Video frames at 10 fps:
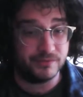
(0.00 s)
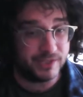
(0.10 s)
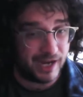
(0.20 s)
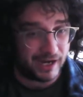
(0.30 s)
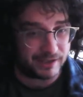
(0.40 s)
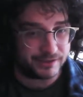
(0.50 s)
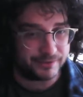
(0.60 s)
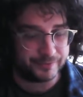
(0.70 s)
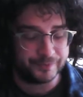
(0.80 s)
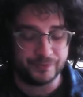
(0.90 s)
tags.
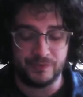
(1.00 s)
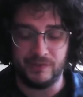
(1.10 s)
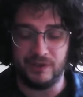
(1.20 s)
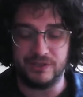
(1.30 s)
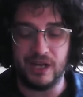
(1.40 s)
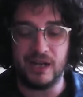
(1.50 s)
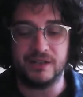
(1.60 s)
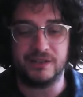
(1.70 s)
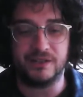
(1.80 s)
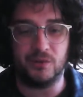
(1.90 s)
Now,
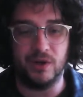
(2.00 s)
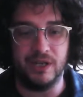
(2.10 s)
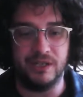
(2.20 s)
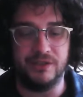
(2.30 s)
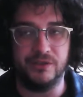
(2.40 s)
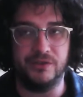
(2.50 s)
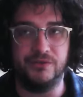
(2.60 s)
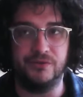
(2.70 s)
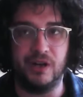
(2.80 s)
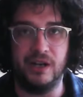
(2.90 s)
tags is a way to
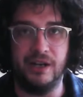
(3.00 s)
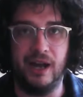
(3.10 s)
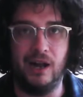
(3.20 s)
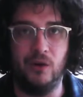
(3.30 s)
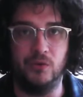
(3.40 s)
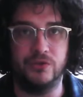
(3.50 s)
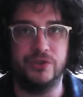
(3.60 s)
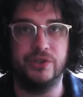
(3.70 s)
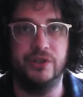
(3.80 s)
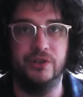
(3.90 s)
define how
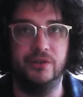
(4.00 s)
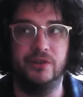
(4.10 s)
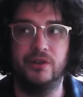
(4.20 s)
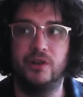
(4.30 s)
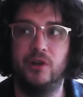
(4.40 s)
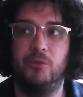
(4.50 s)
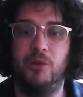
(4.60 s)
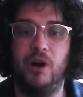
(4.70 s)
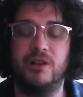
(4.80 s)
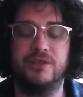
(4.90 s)
certain
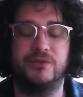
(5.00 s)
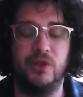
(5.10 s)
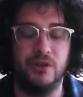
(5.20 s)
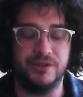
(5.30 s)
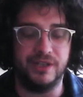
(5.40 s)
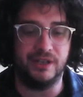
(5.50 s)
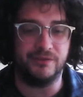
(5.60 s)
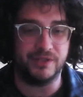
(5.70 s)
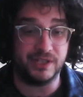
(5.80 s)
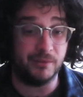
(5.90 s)
parts of content,
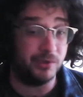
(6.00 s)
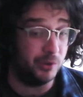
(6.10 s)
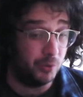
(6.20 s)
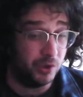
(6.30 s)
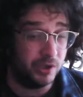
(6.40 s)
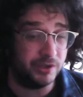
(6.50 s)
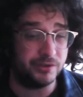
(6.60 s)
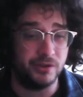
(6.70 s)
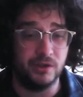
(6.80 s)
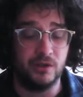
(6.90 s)
for example a word
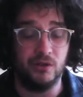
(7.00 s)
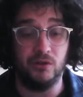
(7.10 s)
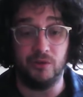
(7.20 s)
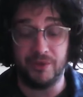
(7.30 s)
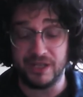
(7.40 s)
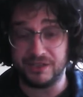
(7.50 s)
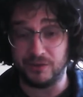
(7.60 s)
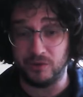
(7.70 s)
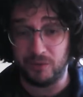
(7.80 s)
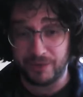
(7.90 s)
or a picture,
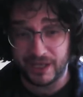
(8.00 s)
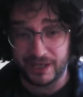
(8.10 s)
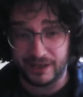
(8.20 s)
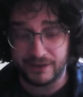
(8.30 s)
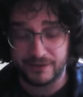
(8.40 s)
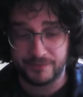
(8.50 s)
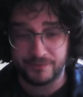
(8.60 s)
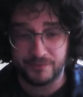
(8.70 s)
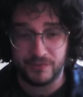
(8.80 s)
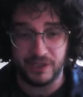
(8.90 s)
will appear
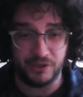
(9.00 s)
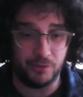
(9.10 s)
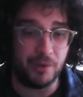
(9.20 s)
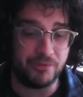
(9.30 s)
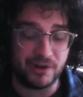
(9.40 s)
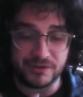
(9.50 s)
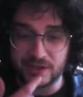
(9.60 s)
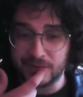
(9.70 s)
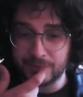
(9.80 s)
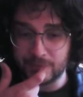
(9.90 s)
in your web browser.
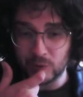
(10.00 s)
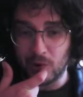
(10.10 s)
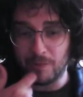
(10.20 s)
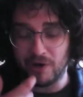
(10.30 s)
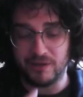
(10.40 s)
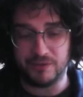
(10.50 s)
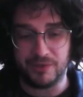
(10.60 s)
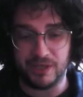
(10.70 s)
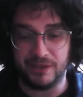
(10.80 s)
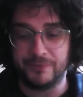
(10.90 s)
Your web browser
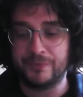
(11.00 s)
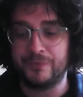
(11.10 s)
being